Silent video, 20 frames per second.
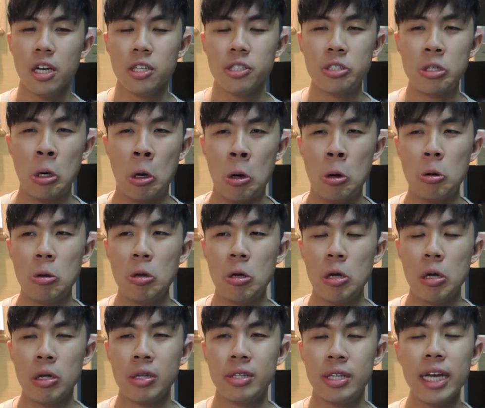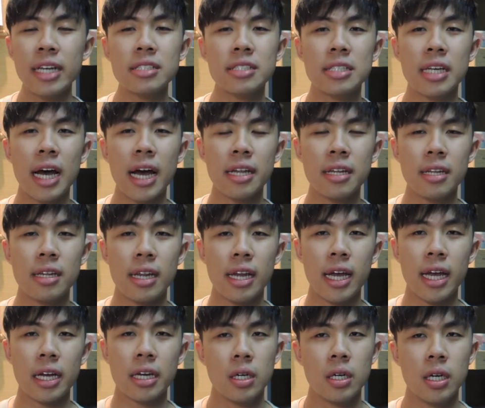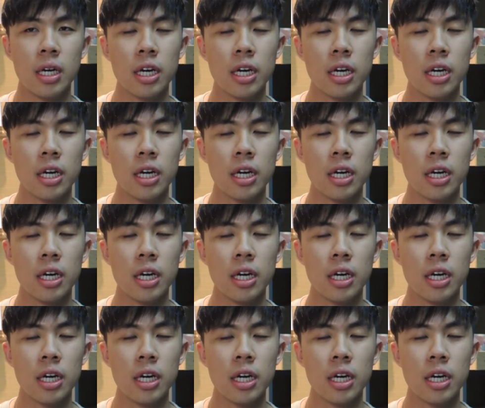So that's kind of like